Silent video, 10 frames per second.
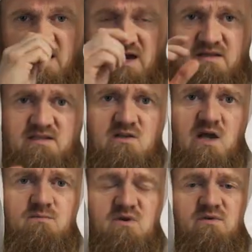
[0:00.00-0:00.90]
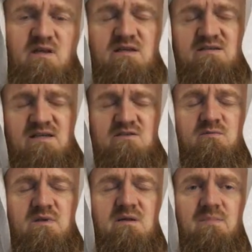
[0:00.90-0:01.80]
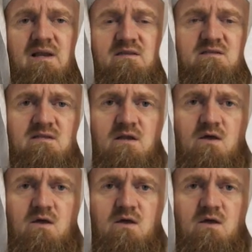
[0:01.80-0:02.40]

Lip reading: And this library is said to be the place